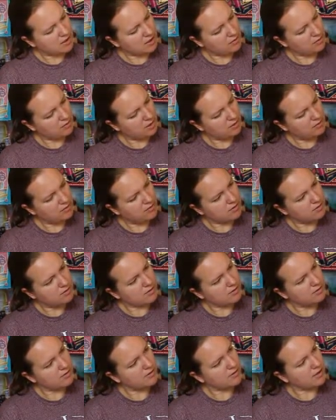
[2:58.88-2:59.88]
come loads,
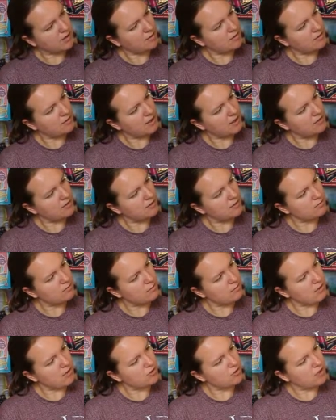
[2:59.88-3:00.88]
comes loaded
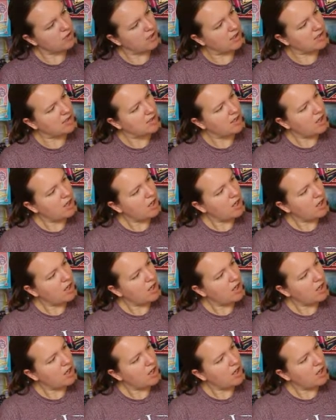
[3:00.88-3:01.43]
with batteries,